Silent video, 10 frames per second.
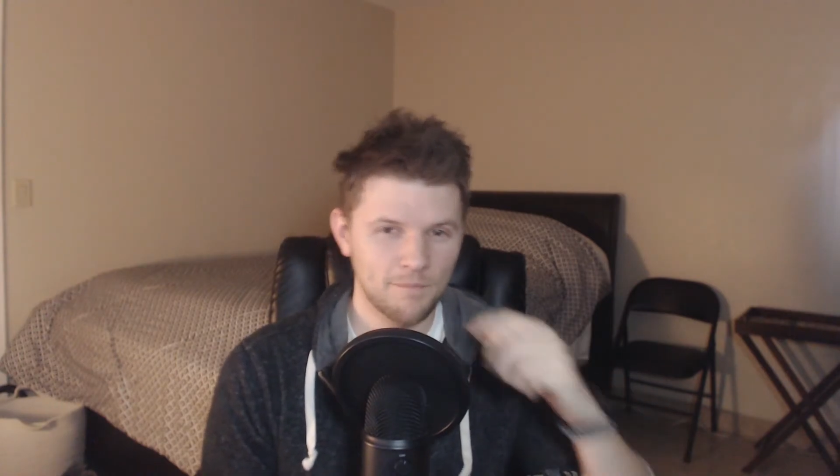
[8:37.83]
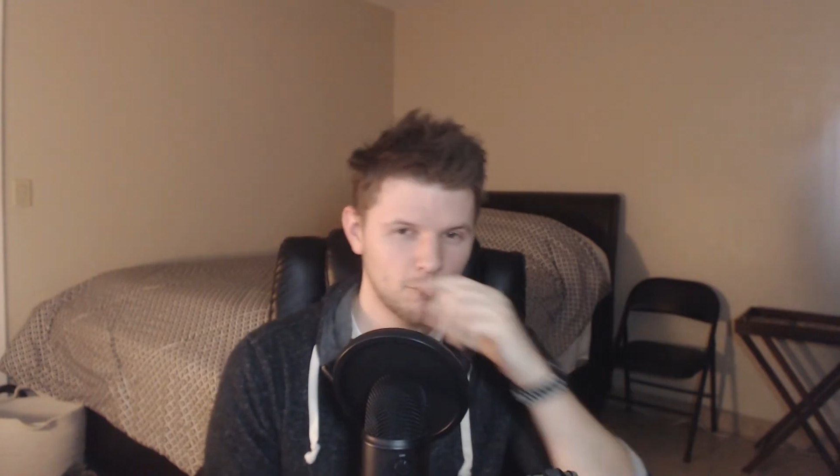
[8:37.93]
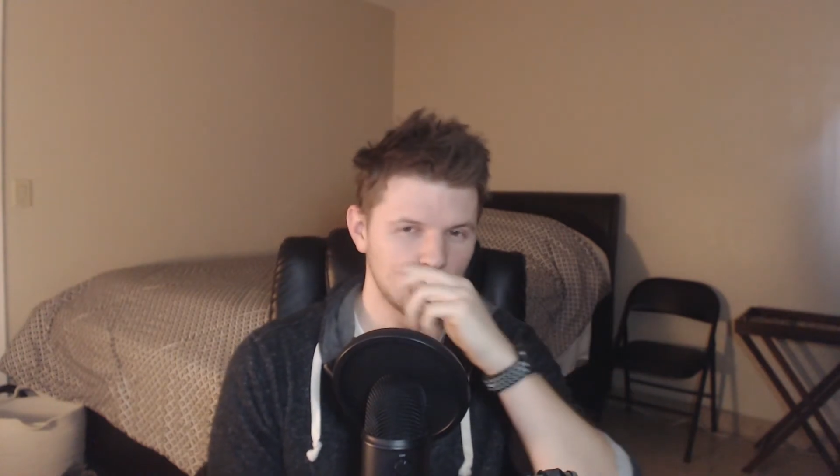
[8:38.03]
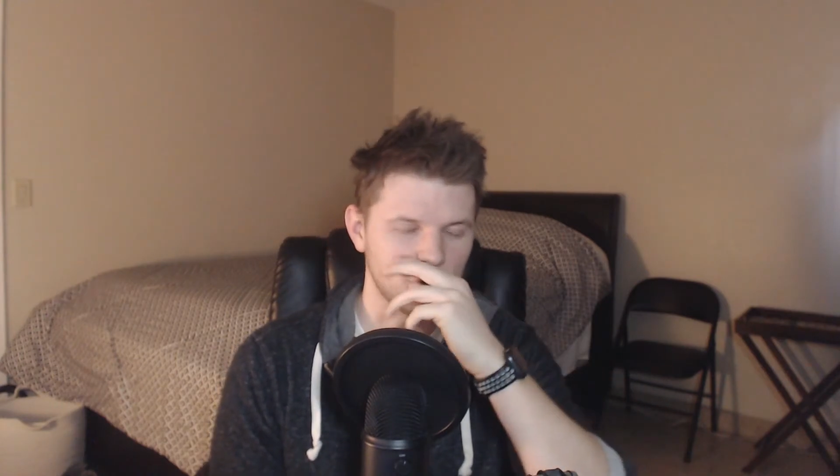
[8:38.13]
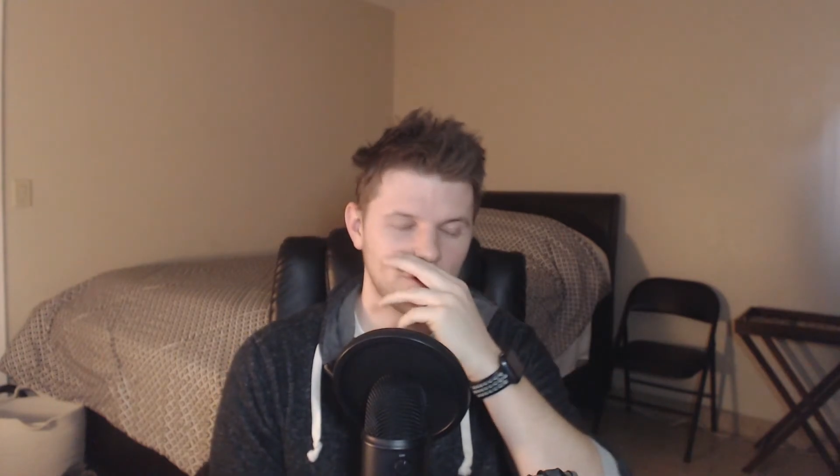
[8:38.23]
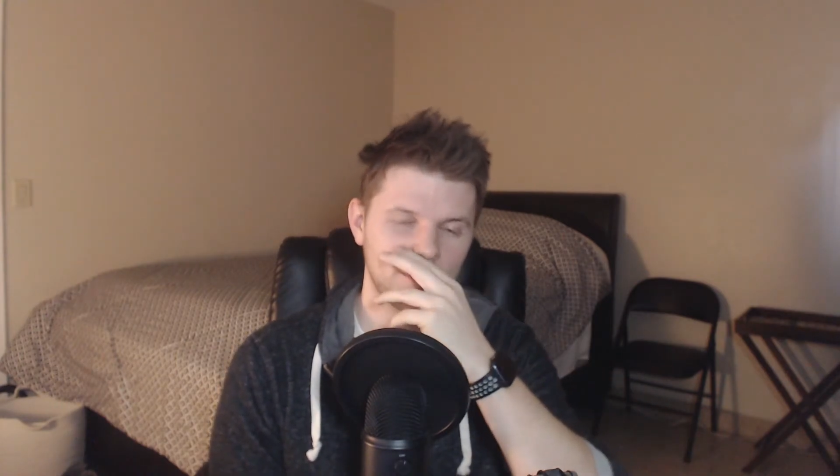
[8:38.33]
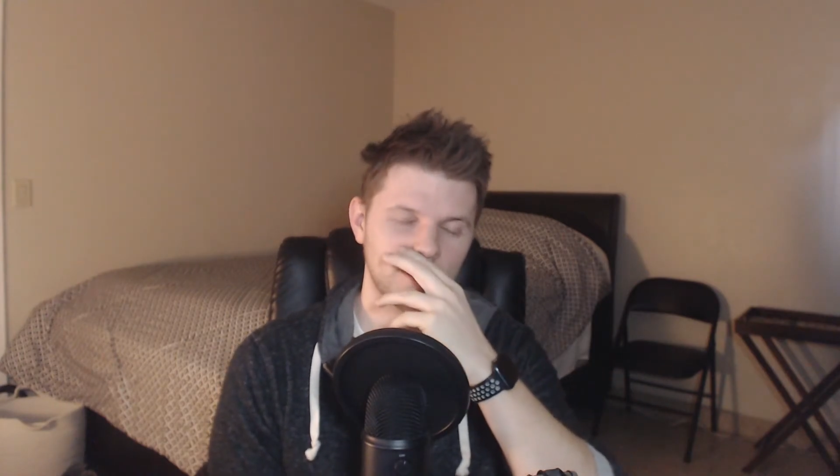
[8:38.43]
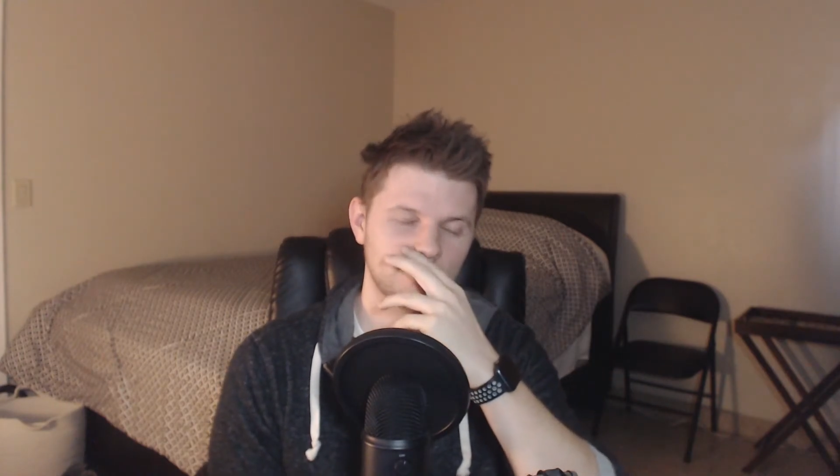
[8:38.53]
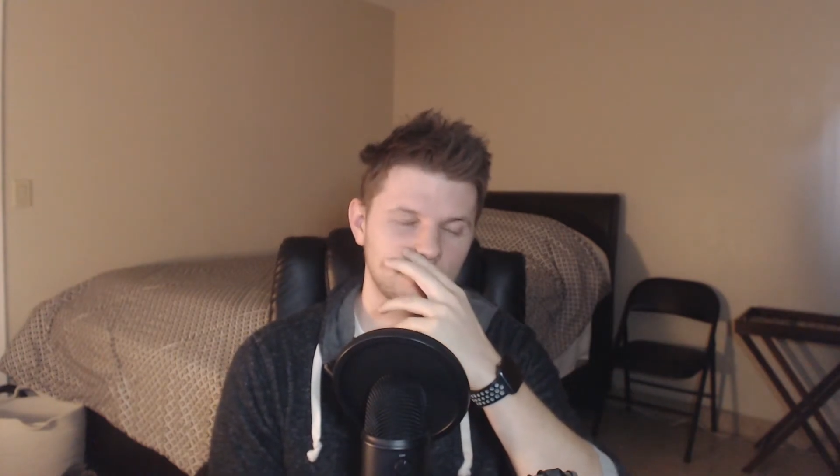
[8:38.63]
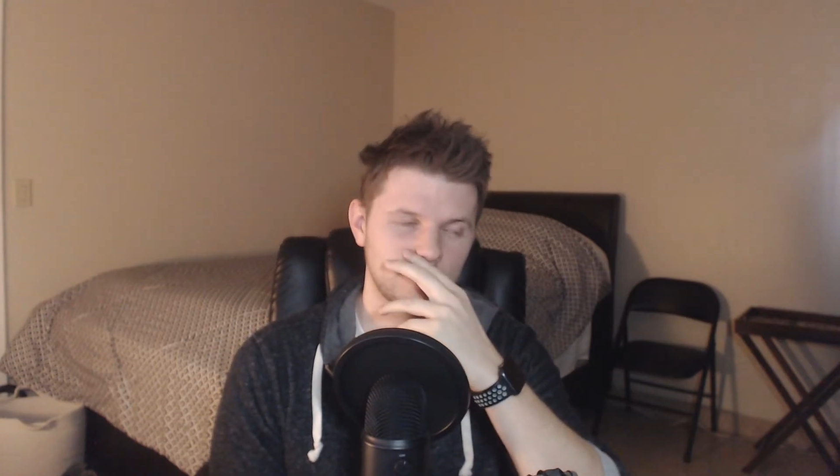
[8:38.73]
which would have
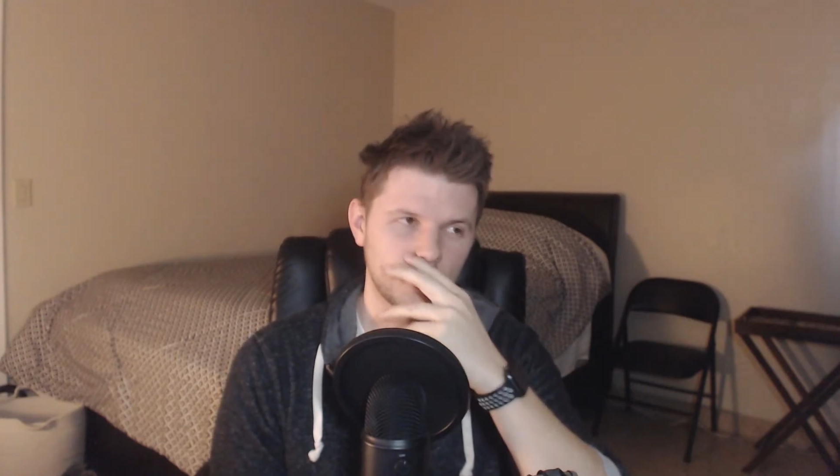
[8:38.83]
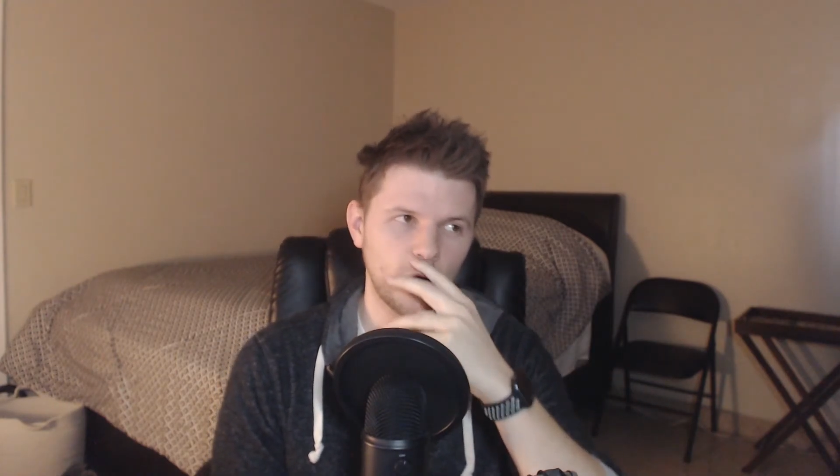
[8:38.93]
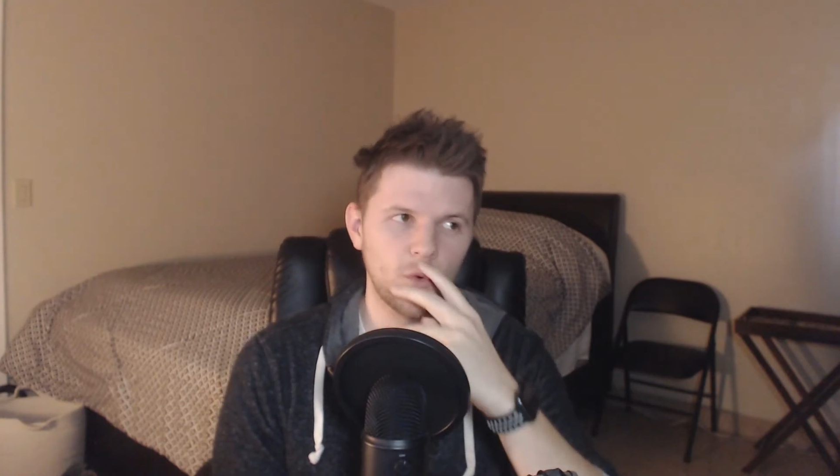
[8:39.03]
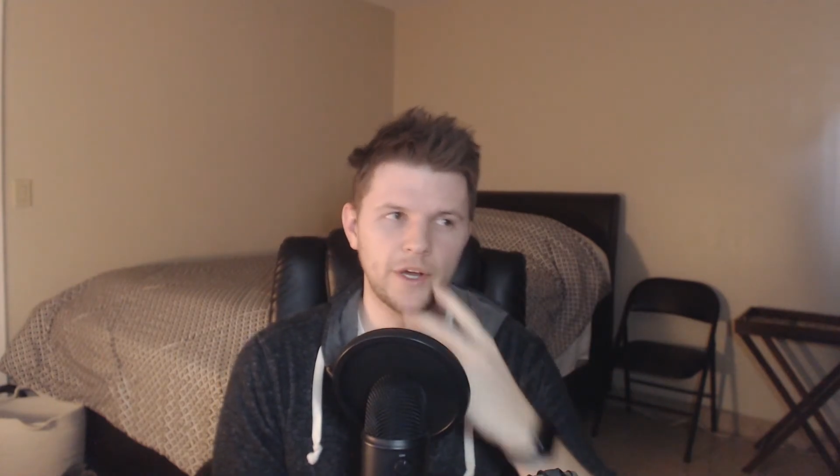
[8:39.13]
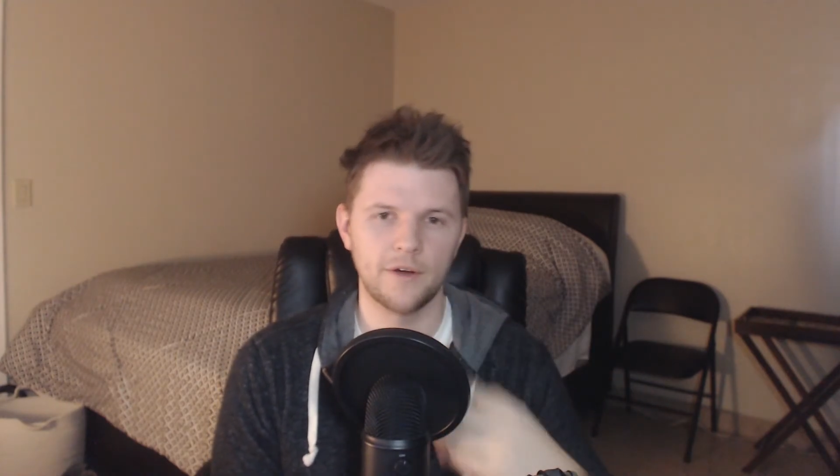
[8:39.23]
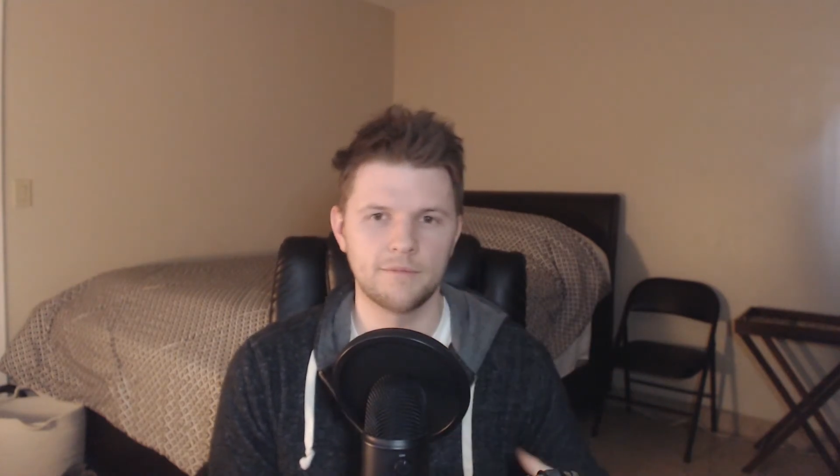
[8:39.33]
been so weird